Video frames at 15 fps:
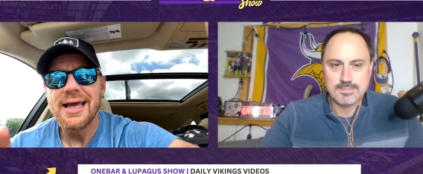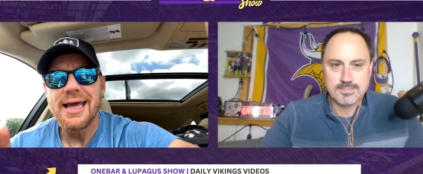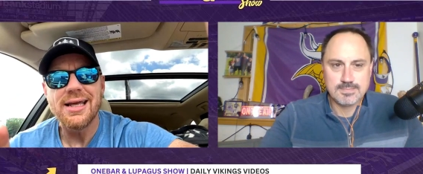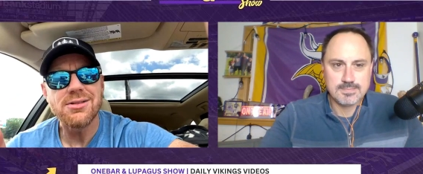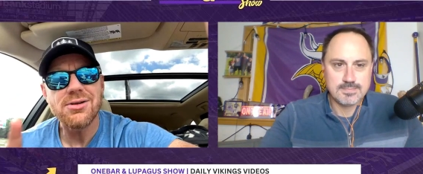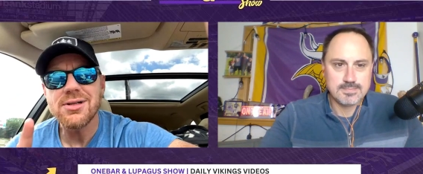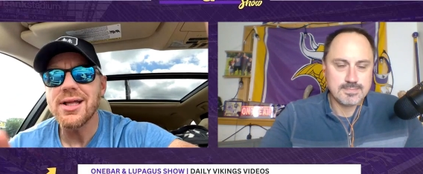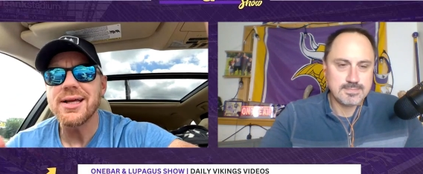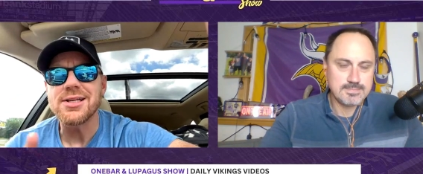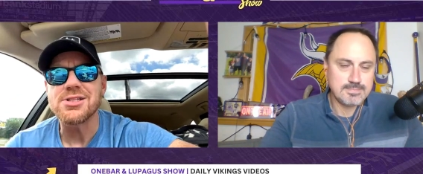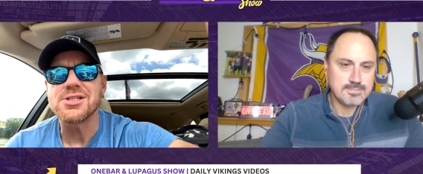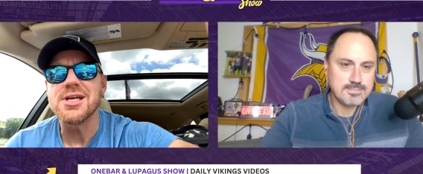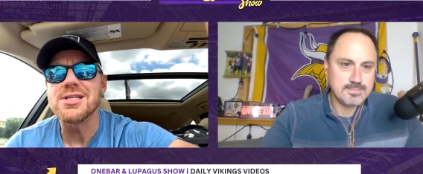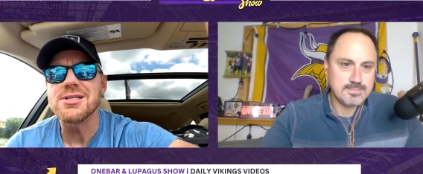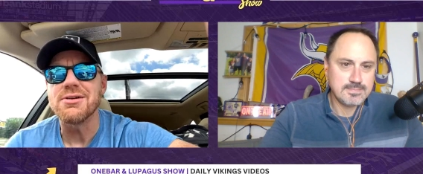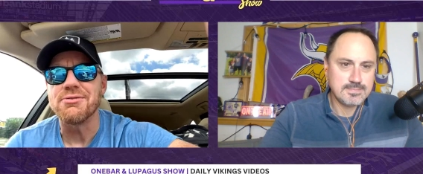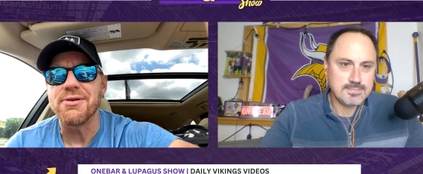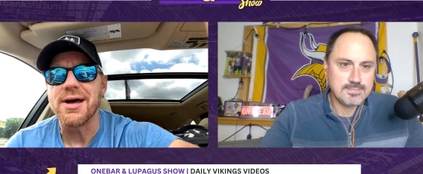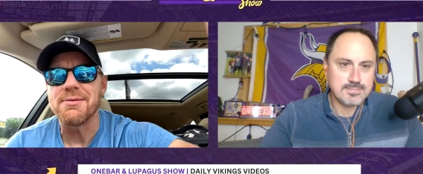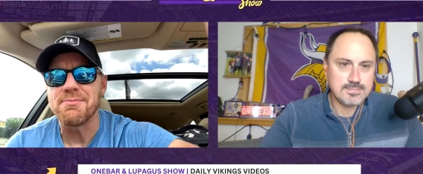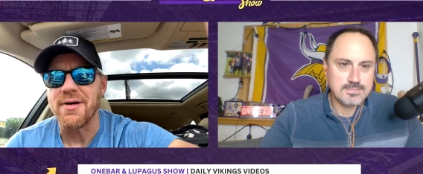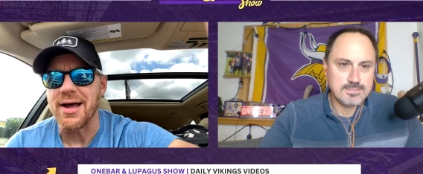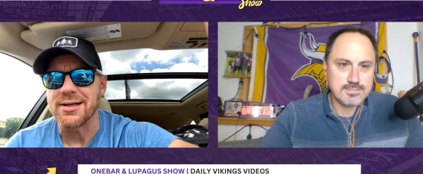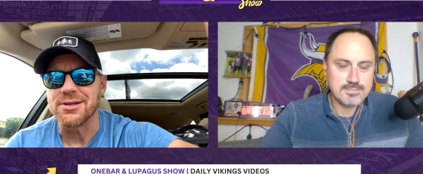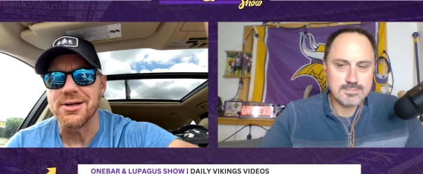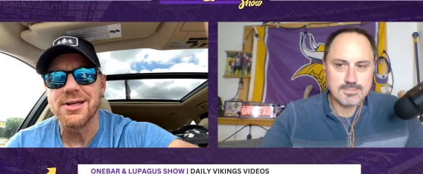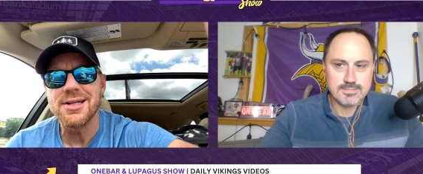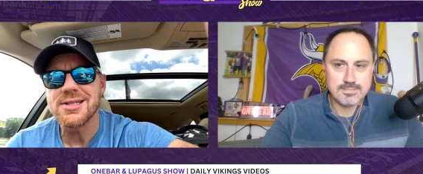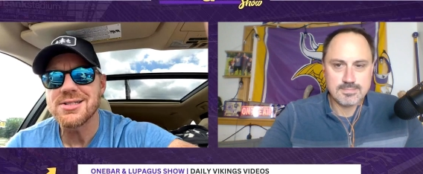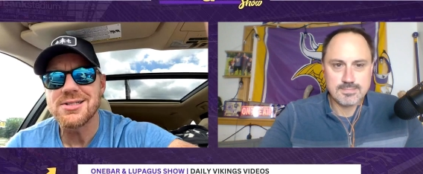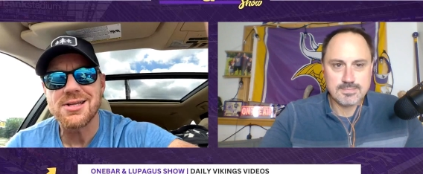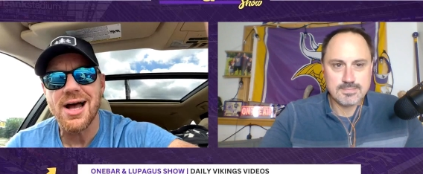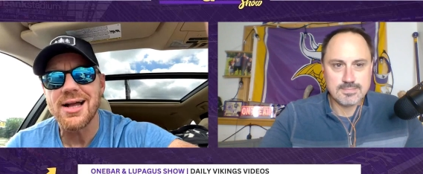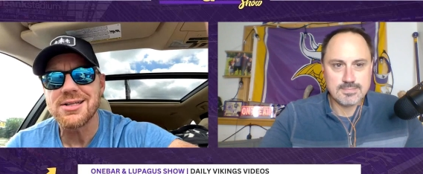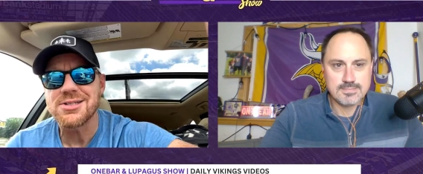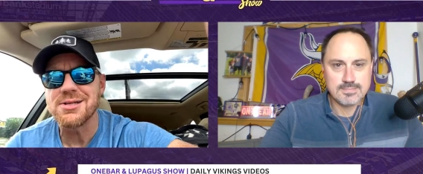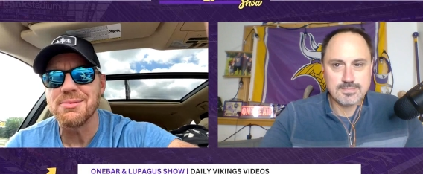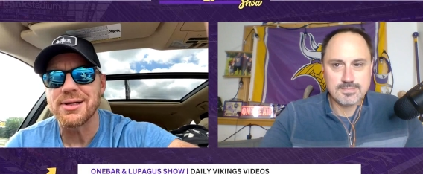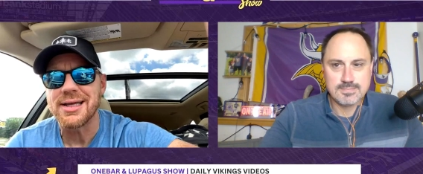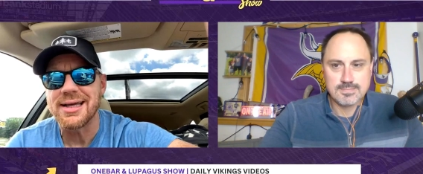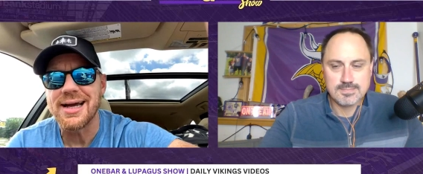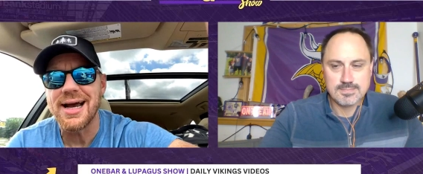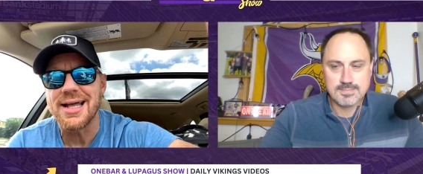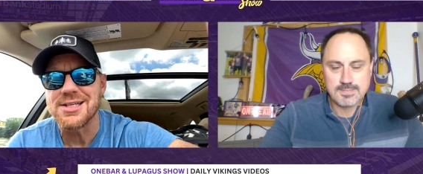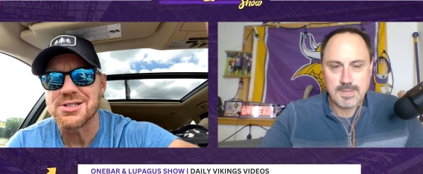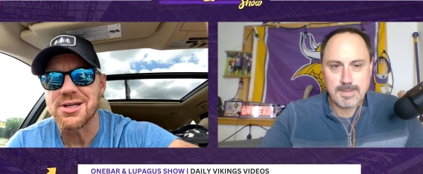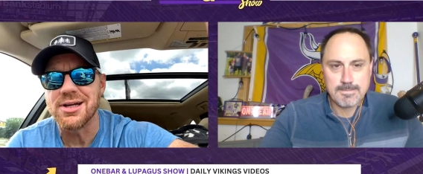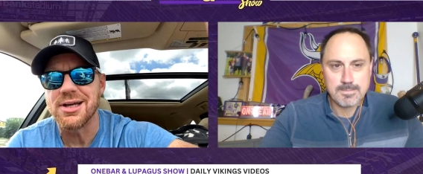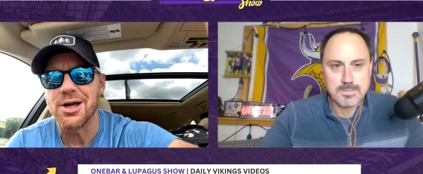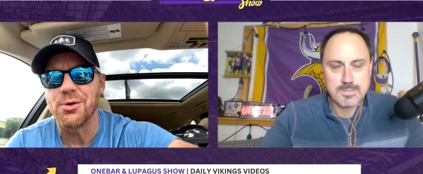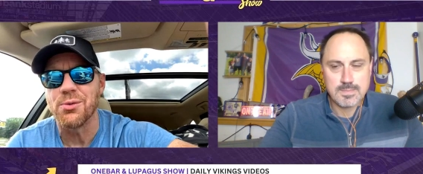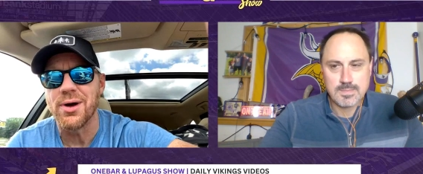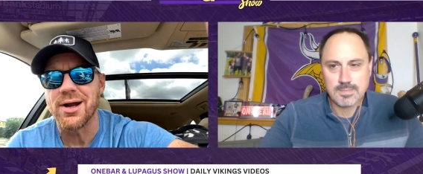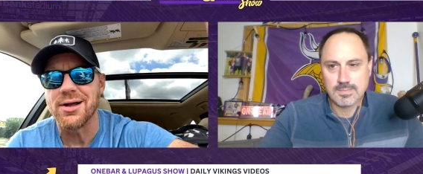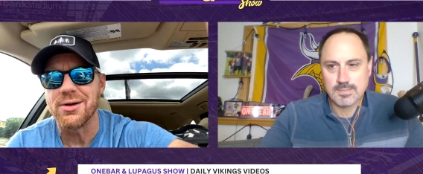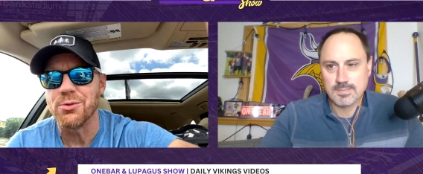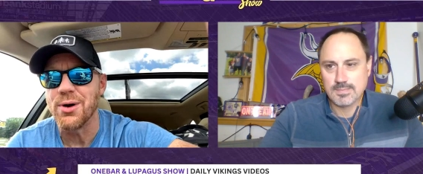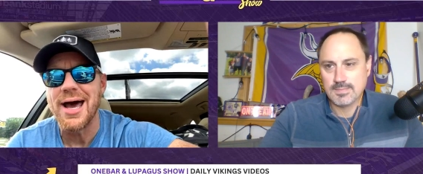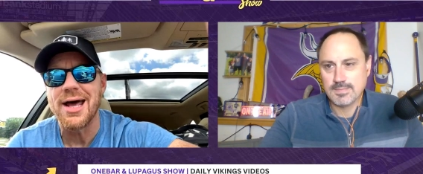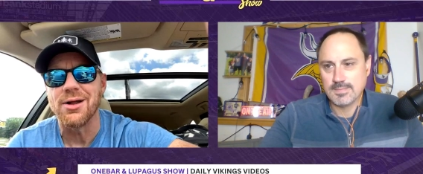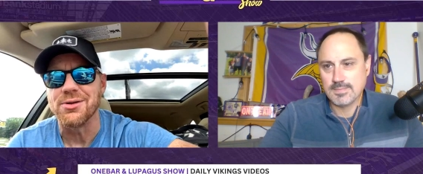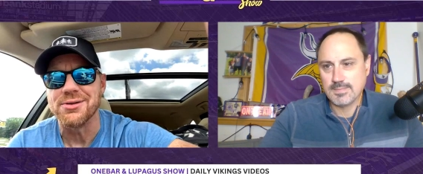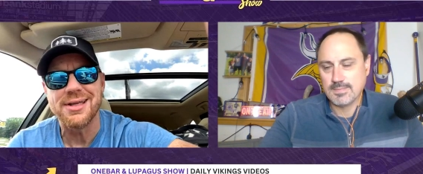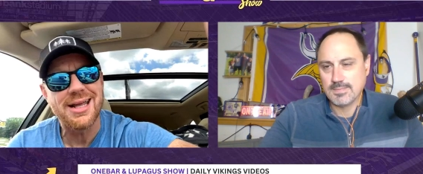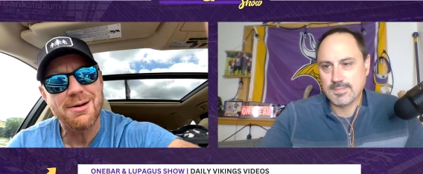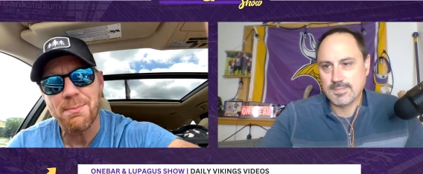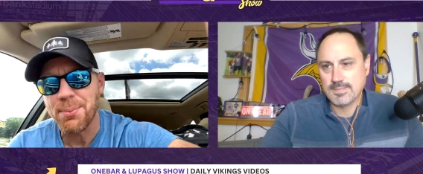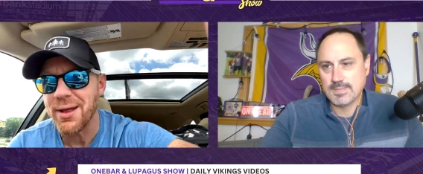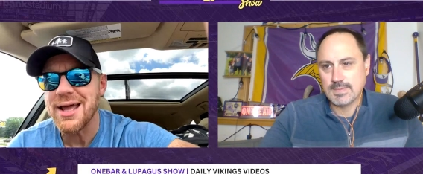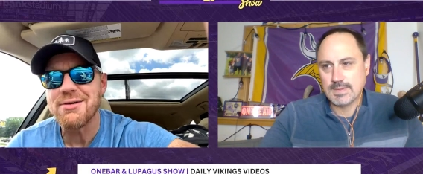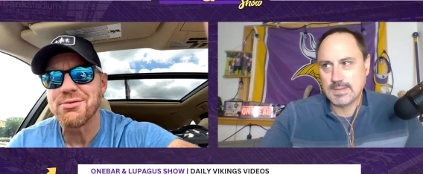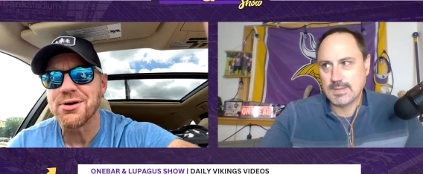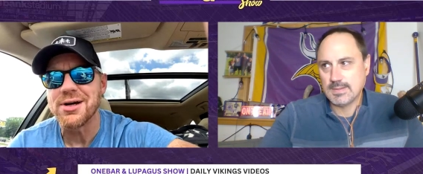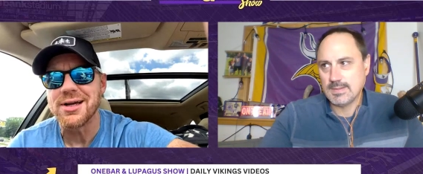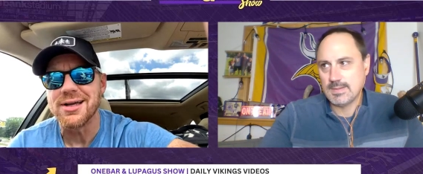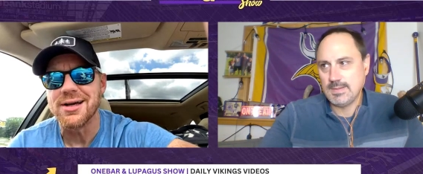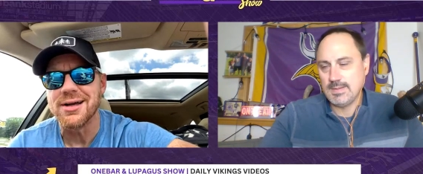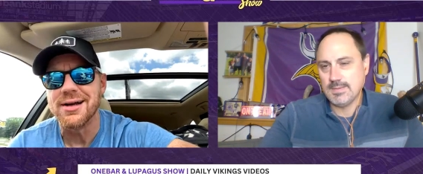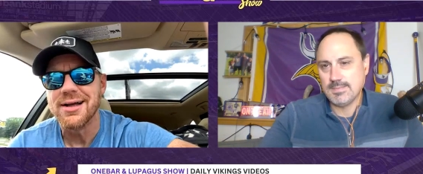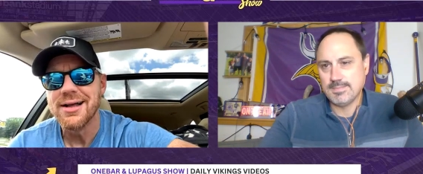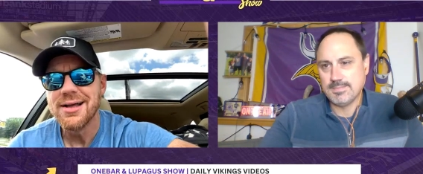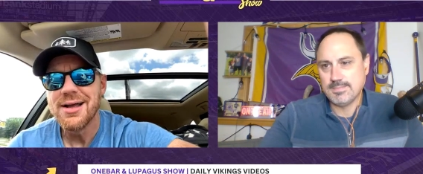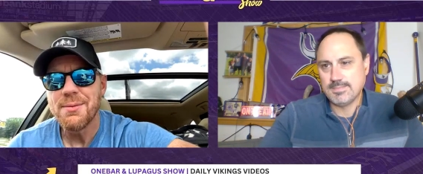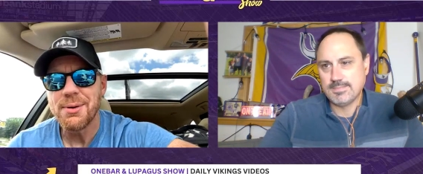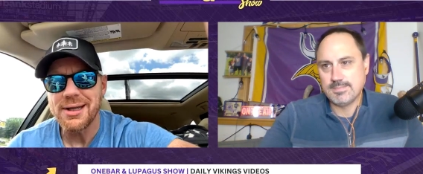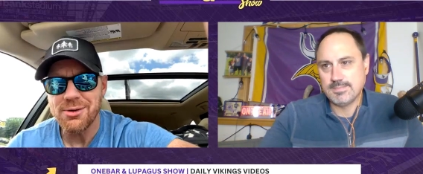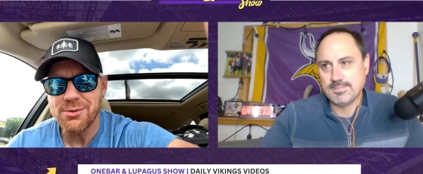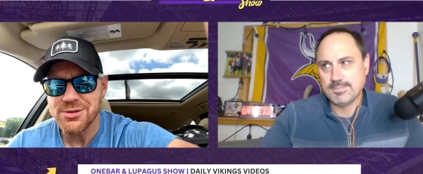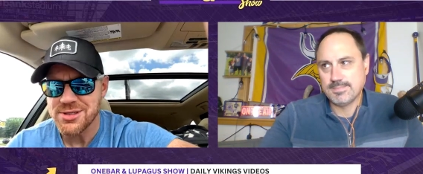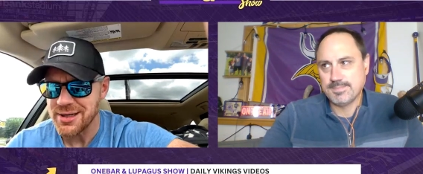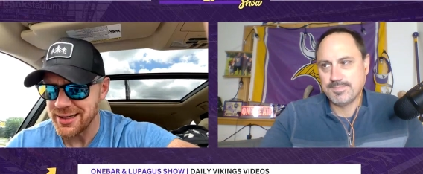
Speaker 1: He looked like a seasoned vet back there. He does not seem like a guy that's going to get rattled. He didn't play very good but he was